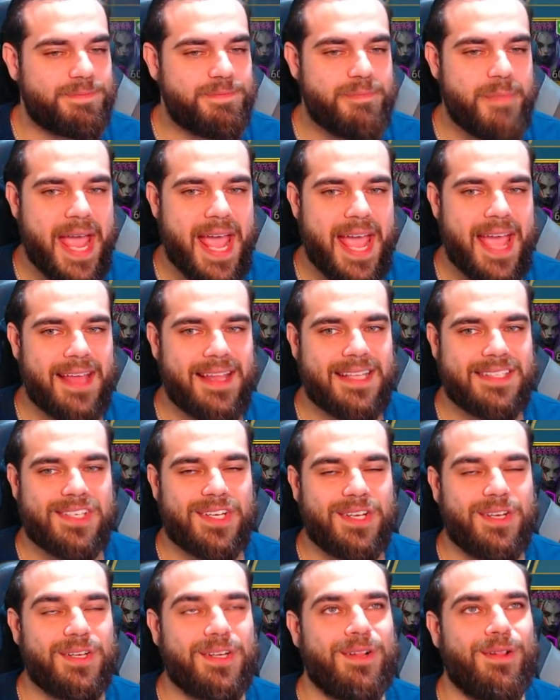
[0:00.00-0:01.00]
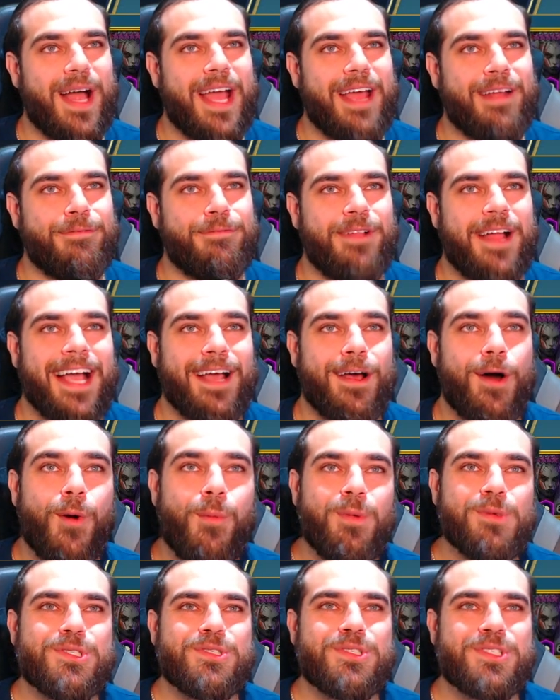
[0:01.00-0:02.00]
man, it's a good clan flag.
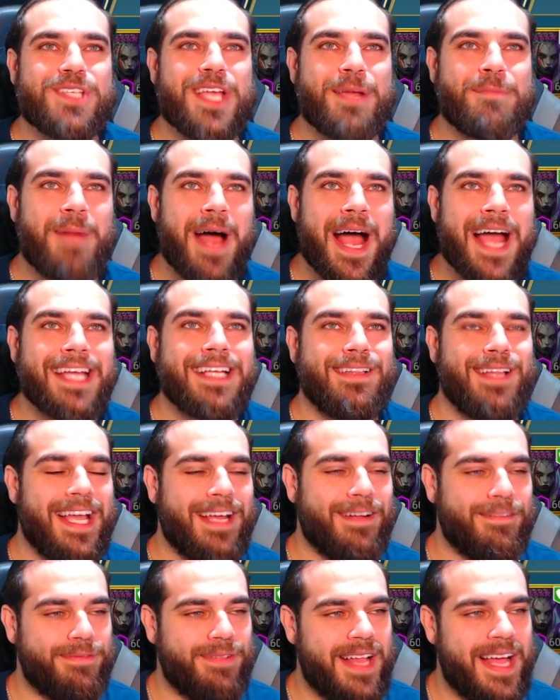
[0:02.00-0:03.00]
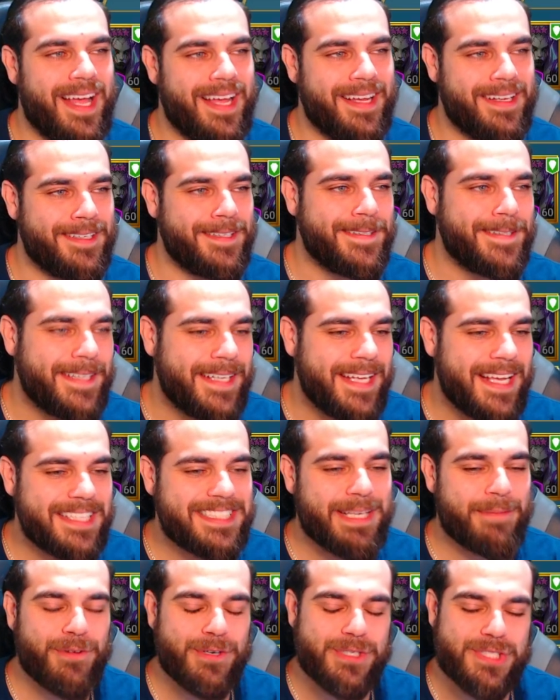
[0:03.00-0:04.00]
Almost looks like my clan flag,
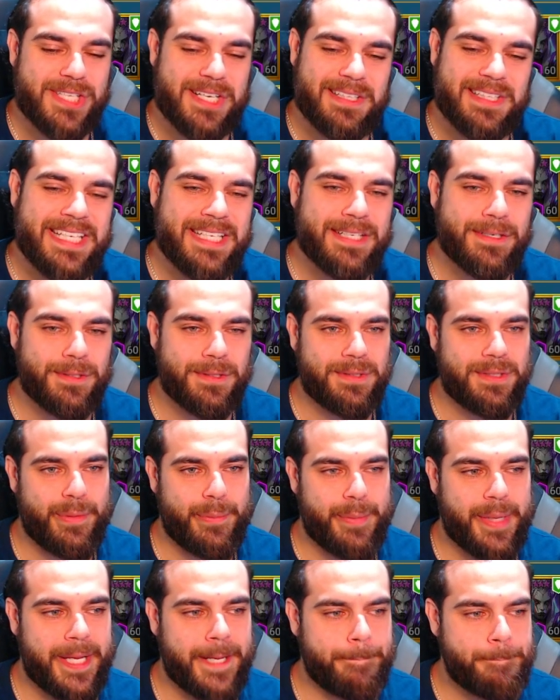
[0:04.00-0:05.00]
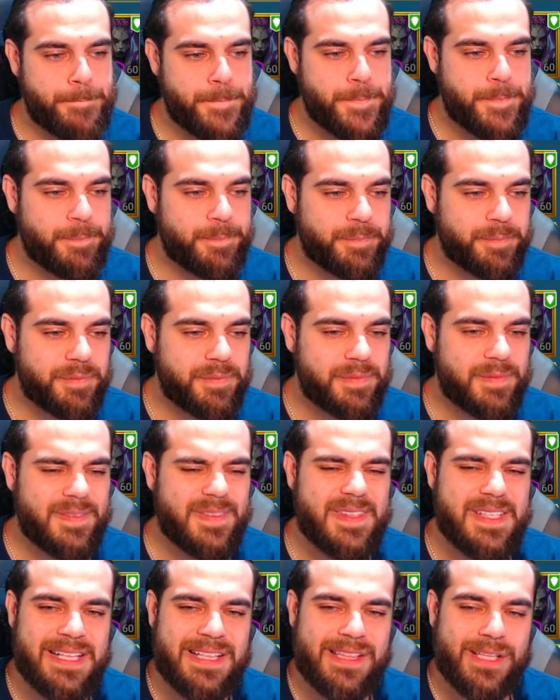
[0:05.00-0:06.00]
except for it's cleaner a little bit.
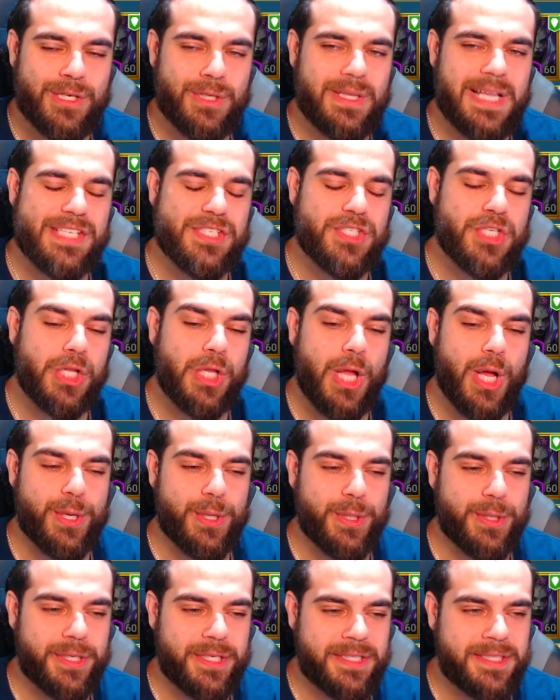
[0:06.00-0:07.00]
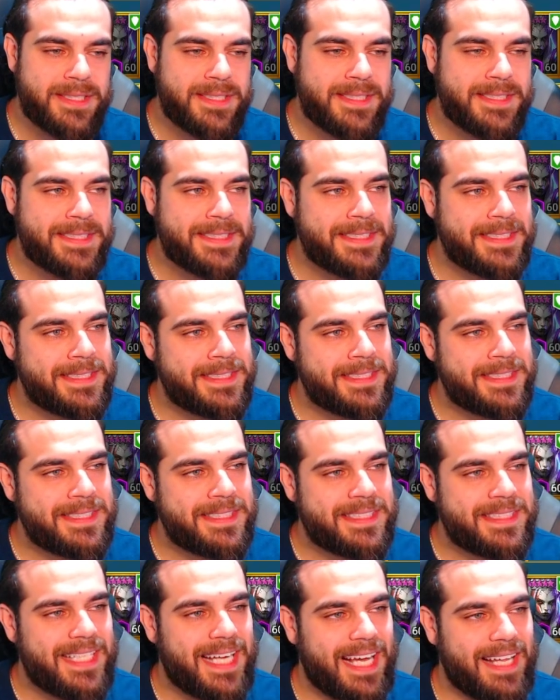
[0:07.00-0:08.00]
A little less cluttered.
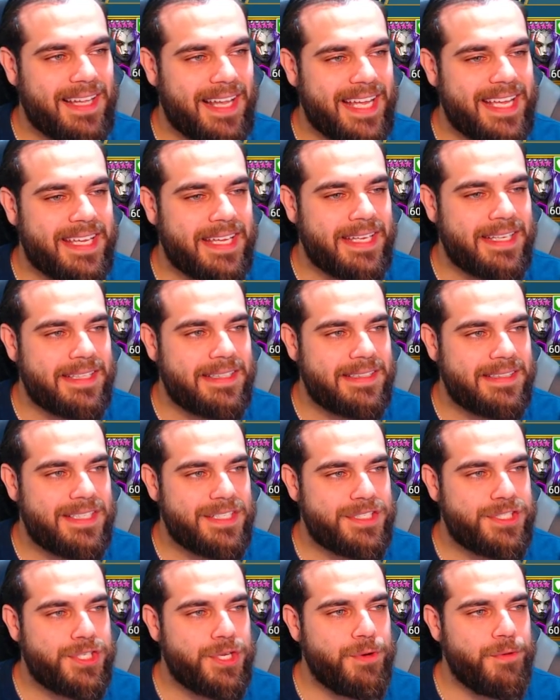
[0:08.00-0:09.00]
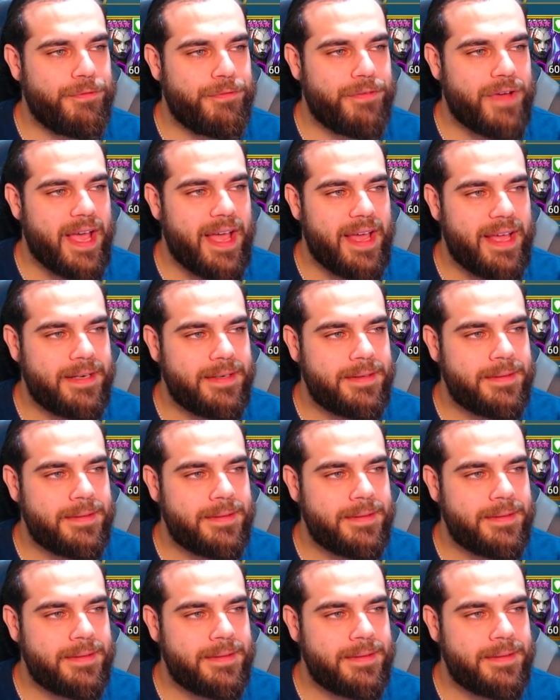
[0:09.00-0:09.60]
I like it. The 2-fed.